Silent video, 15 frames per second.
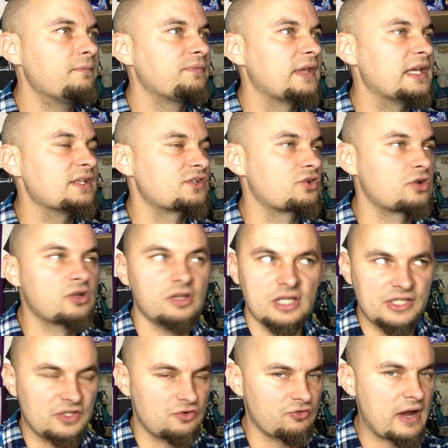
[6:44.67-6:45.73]

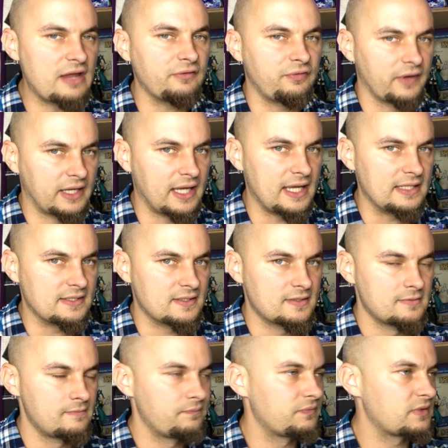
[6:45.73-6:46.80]
It's great for
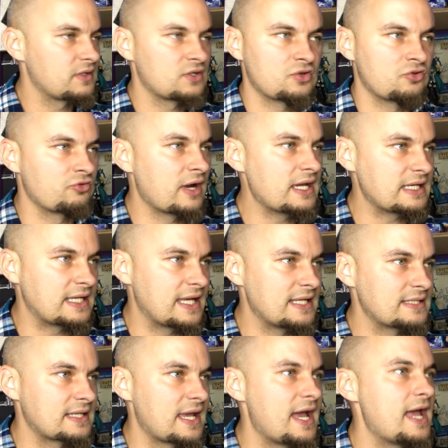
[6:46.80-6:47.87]
kids. It's a great
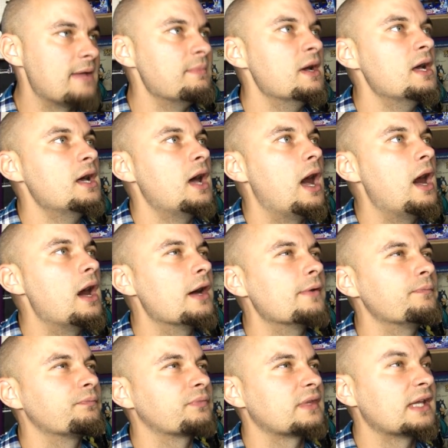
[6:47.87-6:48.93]
kids game.
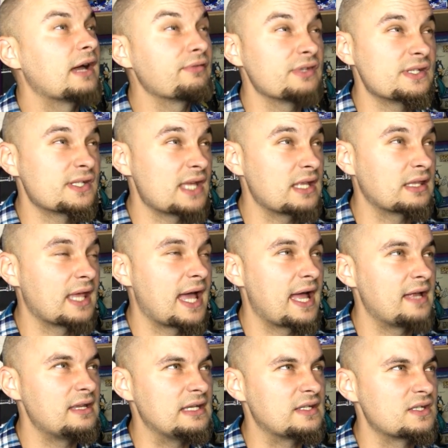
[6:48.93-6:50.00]
Having said
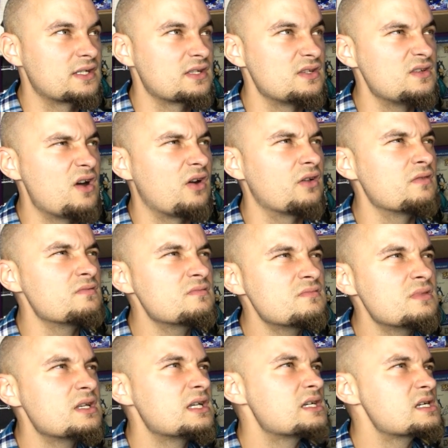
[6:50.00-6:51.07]
that, it's not
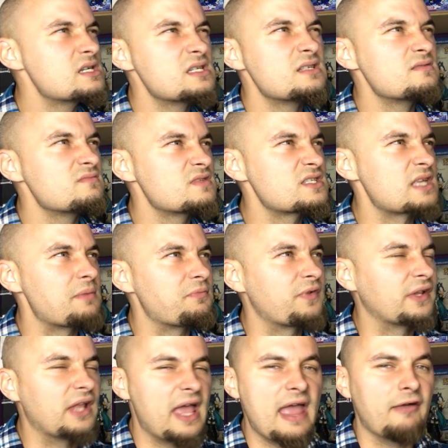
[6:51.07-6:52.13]

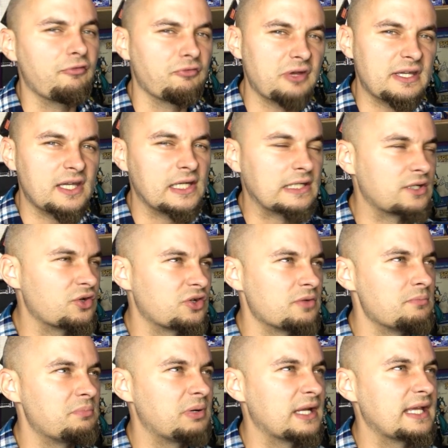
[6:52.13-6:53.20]
something that every kid could
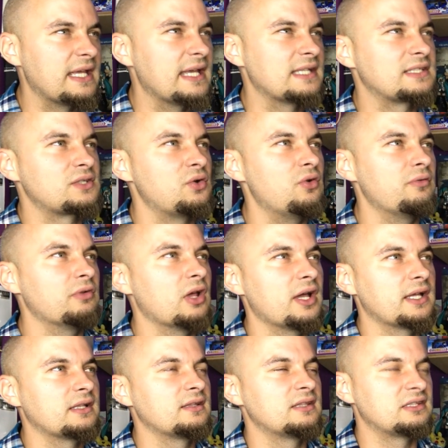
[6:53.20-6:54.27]
complete. It's sort of
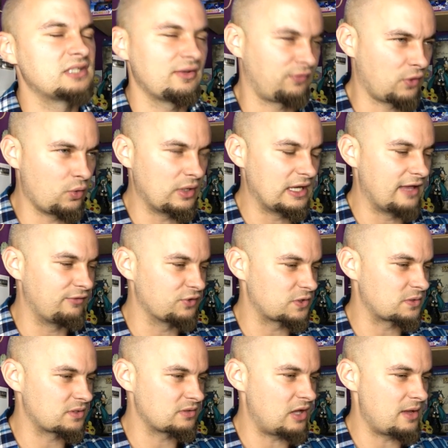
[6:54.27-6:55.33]
like difficulty
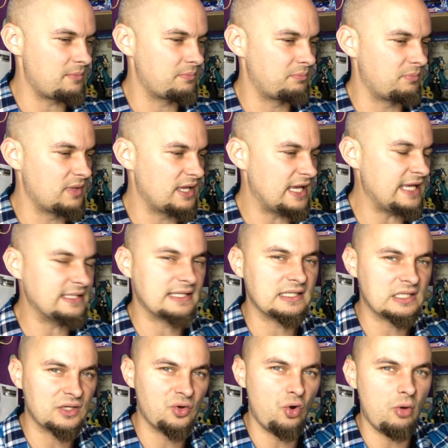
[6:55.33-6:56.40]
levels, like easy
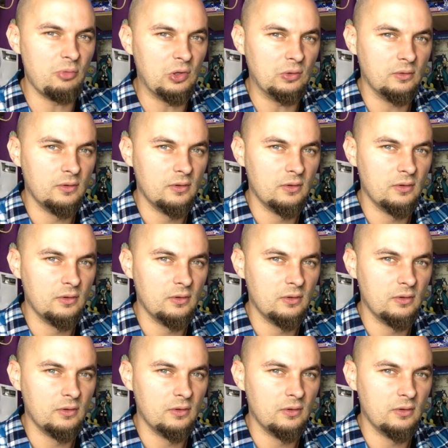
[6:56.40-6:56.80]
to normal.